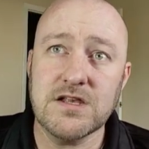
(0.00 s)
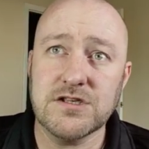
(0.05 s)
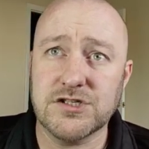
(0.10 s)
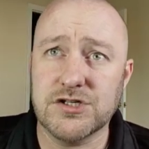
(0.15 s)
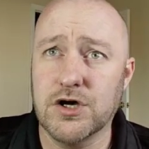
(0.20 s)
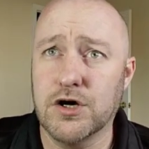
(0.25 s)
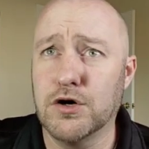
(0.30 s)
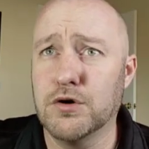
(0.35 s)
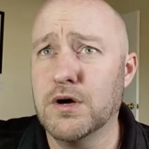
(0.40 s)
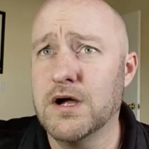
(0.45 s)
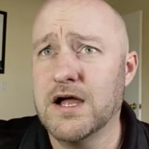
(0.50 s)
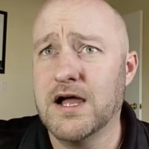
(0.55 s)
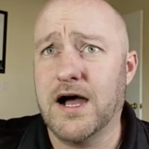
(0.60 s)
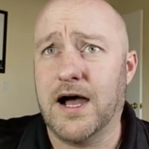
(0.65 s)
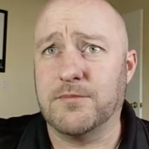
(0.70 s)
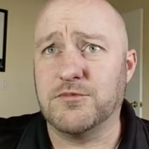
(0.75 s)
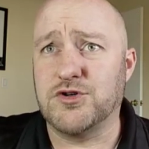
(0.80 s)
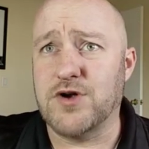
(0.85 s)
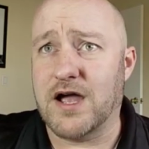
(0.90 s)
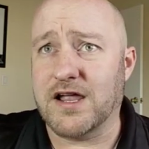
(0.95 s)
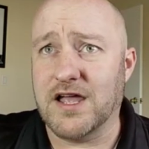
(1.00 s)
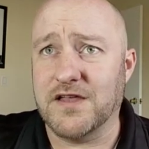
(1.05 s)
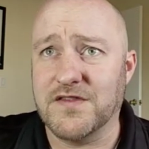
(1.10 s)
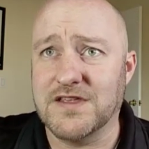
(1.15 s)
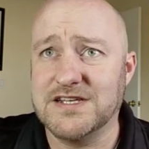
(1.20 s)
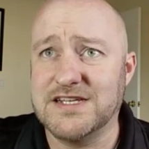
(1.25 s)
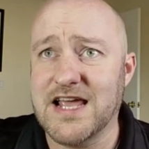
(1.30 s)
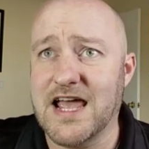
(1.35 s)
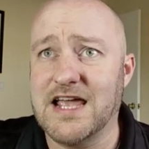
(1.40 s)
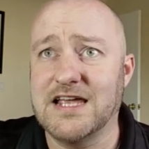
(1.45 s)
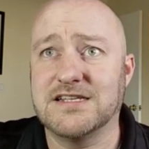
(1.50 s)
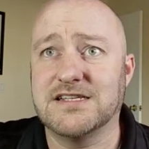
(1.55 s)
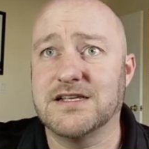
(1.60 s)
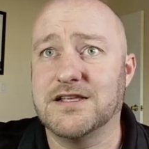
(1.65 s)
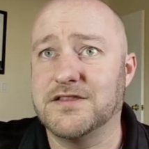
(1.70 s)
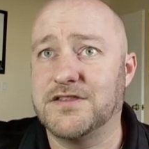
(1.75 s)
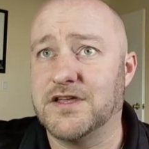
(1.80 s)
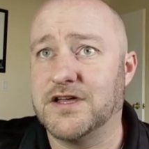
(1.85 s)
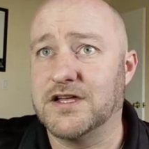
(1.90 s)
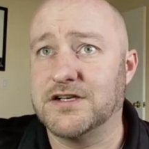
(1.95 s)
So I'm tracking the date,
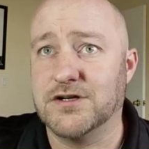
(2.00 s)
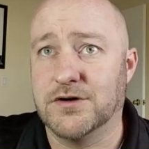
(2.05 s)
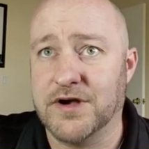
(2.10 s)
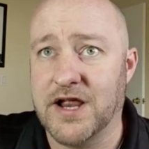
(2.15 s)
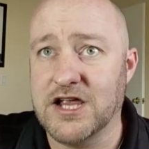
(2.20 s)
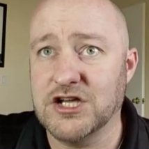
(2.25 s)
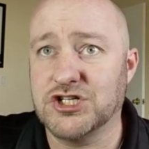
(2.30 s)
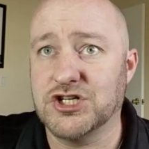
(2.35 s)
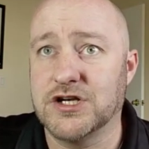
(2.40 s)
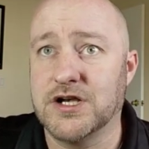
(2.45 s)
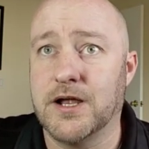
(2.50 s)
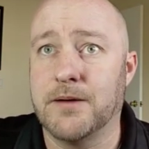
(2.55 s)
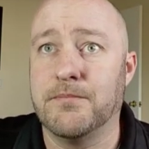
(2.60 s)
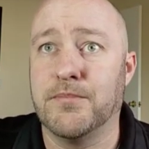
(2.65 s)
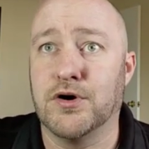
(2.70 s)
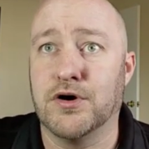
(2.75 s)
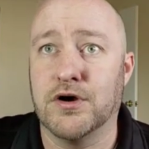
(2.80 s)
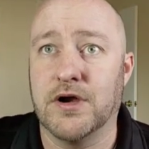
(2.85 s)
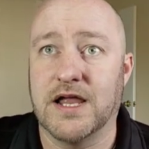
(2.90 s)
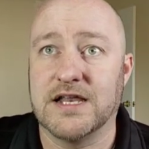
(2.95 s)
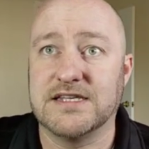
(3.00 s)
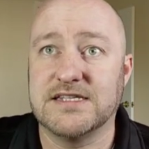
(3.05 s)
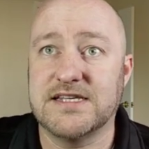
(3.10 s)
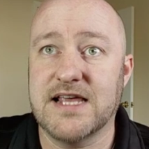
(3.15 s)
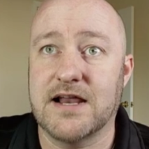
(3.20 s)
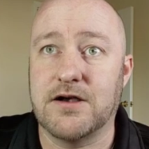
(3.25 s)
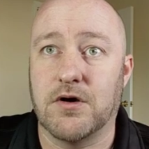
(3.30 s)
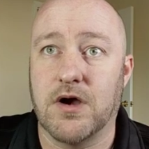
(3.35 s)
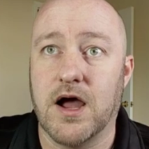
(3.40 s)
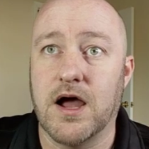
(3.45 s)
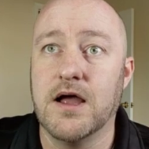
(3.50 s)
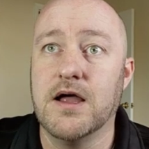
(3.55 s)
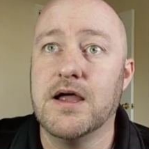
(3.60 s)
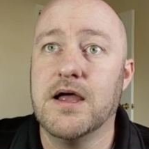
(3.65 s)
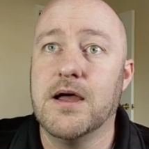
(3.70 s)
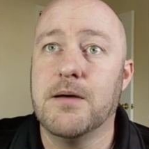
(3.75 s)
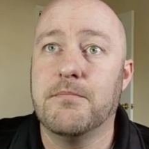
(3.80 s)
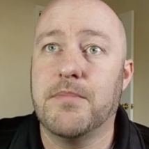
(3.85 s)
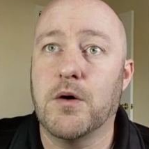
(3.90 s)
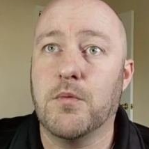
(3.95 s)
the donation number, etc.
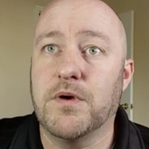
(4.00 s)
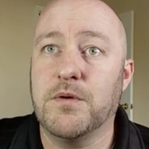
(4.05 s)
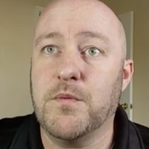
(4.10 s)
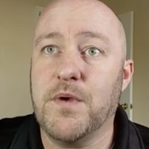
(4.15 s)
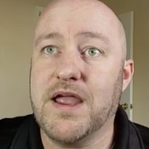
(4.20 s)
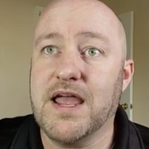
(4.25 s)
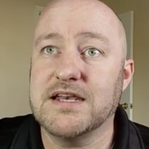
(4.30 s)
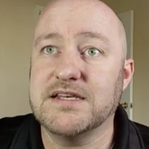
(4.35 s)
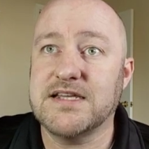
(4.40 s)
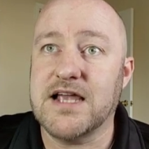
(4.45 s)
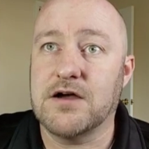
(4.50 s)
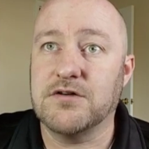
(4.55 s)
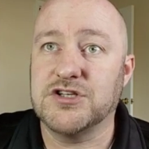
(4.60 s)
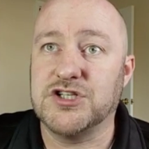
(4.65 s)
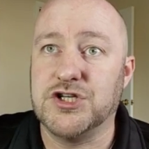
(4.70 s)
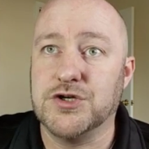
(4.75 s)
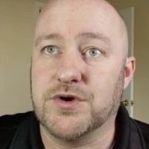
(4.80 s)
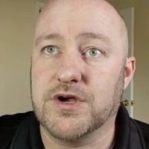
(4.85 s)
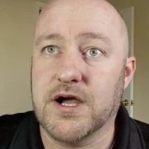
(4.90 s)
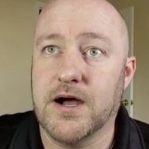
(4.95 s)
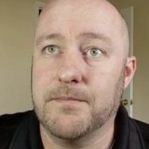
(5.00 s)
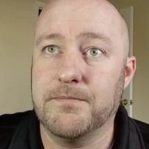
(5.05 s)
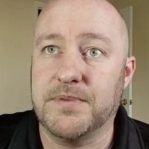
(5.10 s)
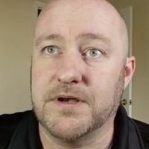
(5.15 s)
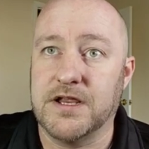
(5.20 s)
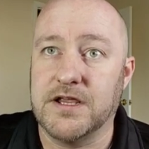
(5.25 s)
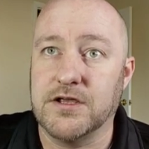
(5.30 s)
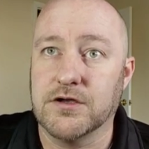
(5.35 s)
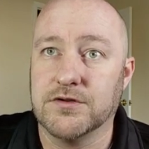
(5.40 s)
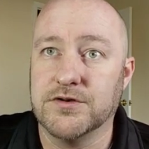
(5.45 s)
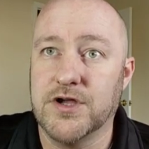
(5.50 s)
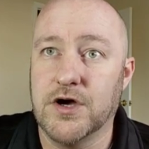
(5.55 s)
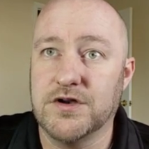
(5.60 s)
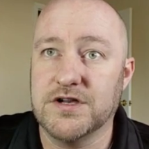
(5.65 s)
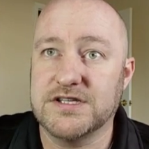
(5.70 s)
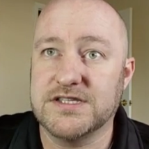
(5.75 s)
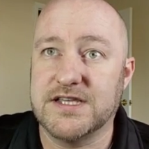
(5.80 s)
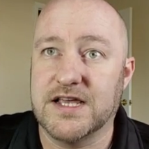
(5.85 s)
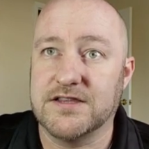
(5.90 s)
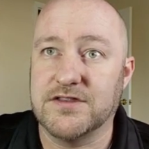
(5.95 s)
But when we get down to company, you'll
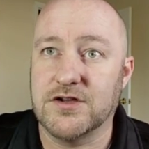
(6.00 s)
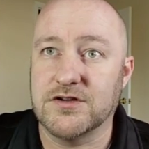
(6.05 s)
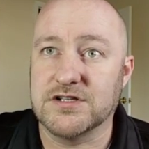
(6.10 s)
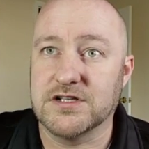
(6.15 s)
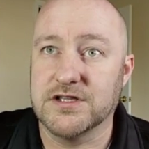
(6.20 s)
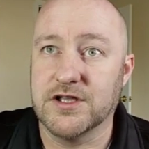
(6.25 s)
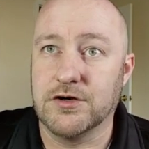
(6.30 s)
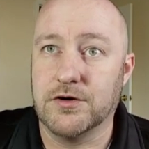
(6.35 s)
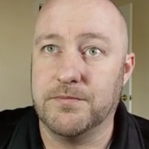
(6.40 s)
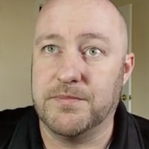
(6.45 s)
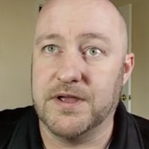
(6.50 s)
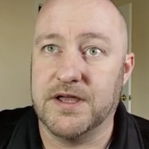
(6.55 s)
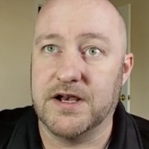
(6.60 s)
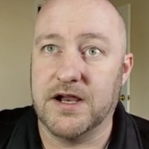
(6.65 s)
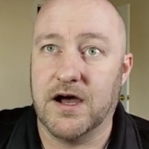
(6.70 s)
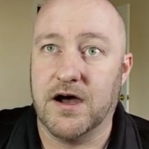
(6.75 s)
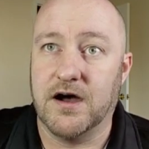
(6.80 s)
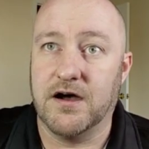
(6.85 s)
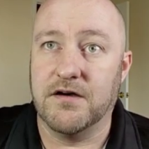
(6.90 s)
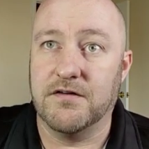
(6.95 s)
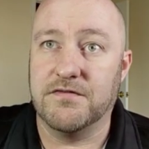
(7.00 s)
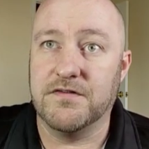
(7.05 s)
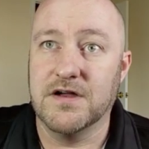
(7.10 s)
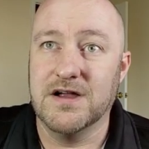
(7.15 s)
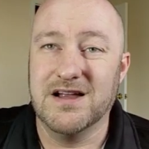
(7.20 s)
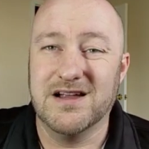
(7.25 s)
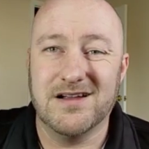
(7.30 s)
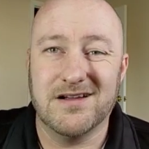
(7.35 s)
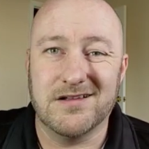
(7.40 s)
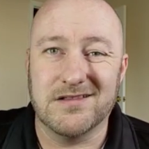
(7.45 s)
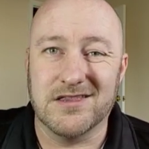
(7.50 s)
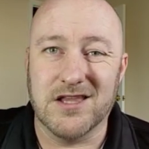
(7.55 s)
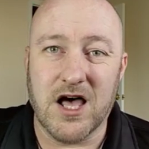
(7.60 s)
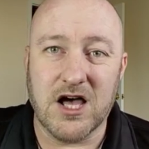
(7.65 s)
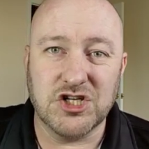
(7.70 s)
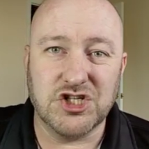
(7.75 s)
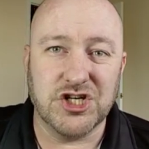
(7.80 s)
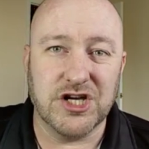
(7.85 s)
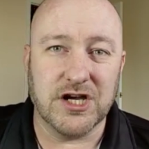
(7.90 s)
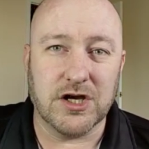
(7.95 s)
notice that there's a little bit of
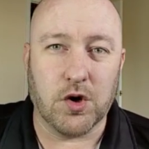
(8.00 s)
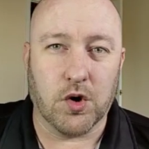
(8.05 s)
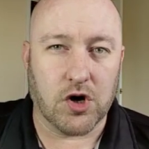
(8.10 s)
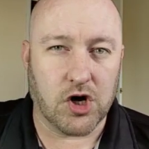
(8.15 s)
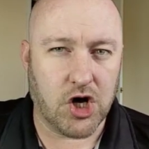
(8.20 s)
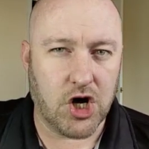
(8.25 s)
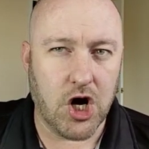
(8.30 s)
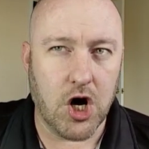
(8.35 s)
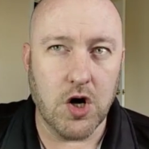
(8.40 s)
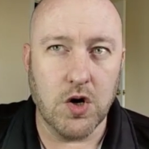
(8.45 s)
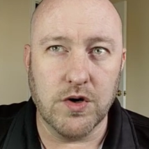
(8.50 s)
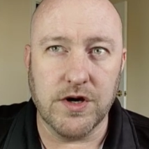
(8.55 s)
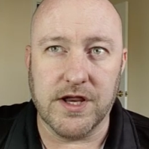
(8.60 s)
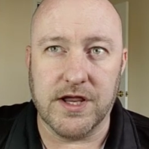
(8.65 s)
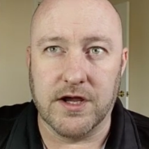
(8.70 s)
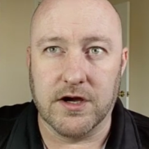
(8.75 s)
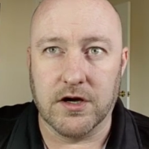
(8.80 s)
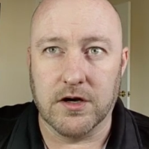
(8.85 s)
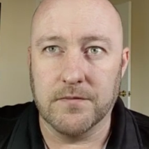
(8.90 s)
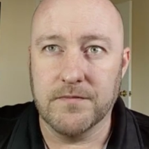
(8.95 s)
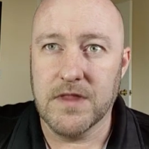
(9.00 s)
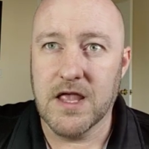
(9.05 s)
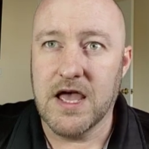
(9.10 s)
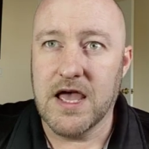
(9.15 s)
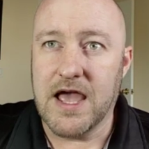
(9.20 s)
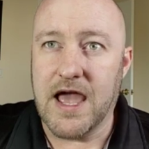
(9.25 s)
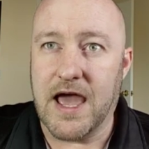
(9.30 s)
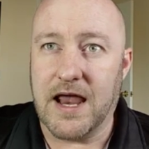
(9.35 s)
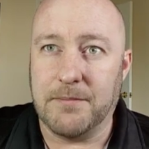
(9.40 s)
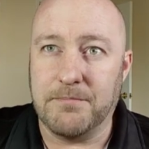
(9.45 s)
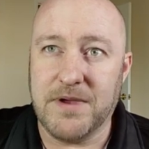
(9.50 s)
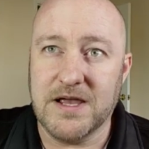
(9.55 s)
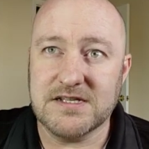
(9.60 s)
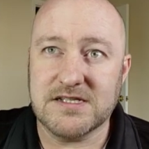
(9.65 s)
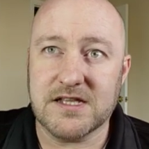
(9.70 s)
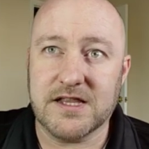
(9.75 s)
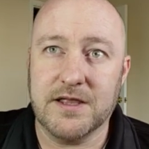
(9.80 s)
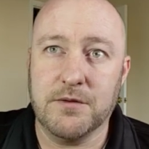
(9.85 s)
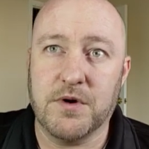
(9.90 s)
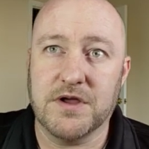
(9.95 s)
logic or code here.
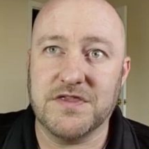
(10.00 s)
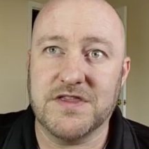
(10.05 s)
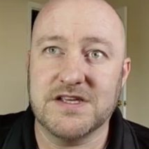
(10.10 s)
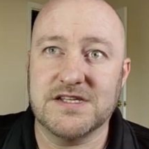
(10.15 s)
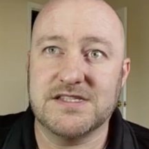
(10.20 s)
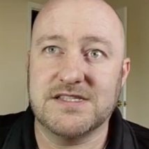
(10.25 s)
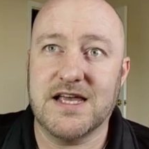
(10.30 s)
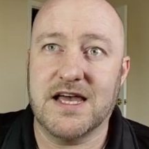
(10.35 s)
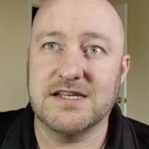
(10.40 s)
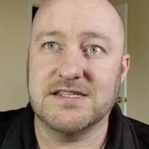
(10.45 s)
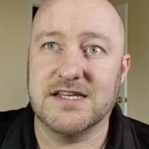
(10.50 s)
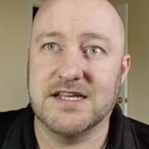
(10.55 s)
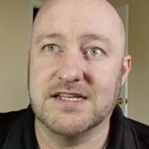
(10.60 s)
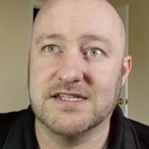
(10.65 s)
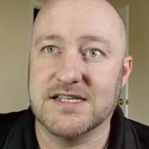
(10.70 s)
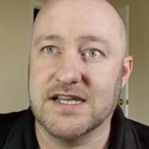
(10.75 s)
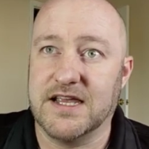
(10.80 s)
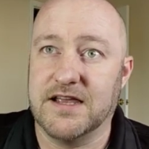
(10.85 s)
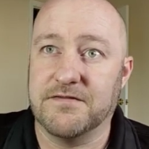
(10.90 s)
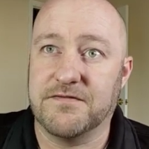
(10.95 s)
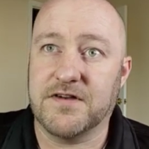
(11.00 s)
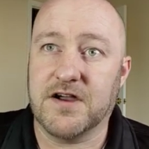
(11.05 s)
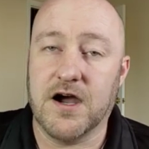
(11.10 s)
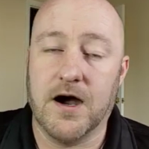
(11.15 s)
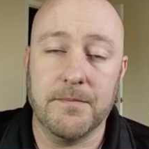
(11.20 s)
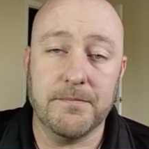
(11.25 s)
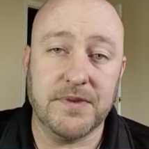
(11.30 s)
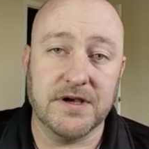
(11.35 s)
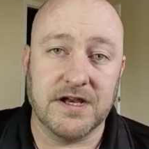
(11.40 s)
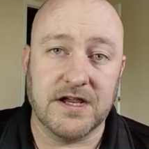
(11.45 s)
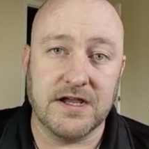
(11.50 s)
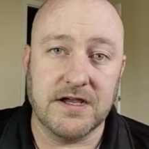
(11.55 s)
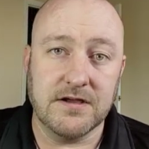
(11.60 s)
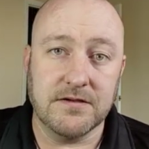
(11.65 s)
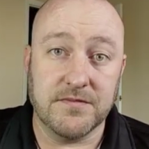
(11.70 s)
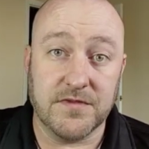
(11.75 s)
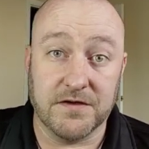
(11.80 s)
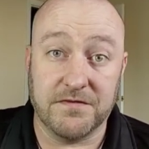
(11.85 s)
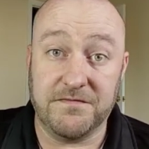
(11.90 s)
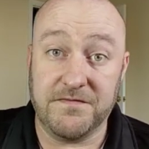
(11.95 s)
Basically, what this says is if
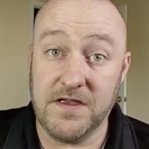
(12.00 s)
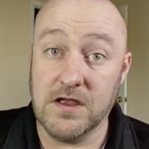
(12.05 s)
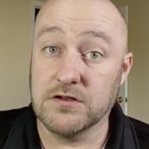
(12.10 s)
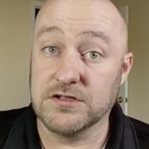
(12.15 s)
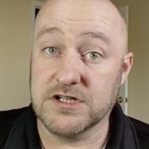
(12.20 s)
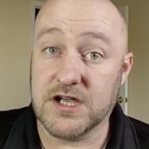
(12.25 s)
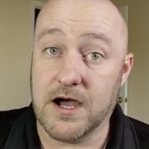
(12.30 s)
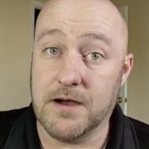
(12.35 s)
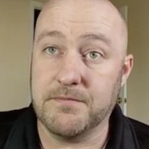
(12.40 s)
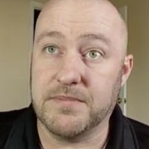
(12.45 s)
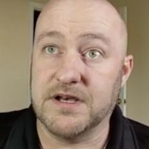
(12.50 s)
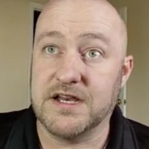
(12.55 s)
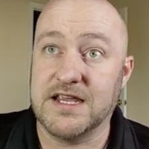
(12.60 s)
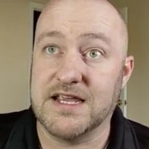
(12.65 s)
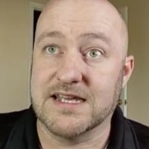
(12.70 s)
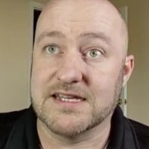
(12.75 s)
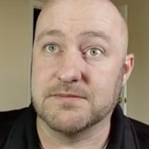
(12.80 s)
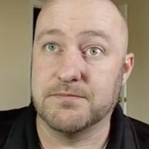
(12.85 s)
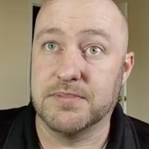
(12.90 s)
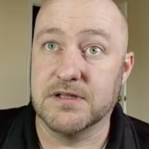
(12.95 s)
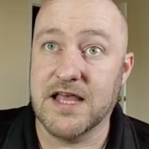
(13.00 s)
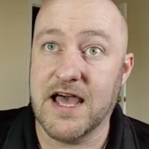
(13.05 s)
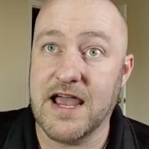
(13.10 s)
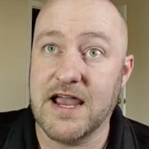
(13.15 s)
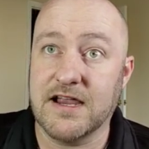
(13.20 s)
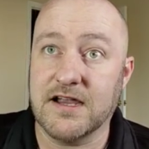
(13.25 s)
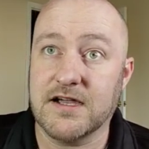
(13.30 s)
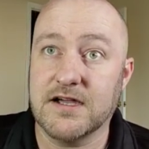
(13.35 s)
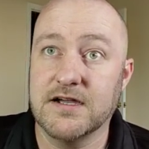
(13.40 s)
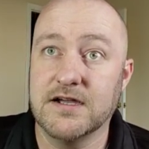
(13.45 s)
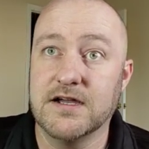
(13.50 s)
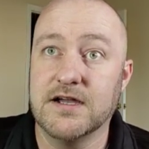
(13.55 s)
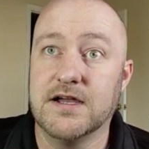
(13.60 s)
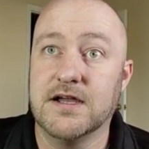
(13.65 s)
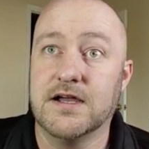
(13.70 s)
company, the field company is blank,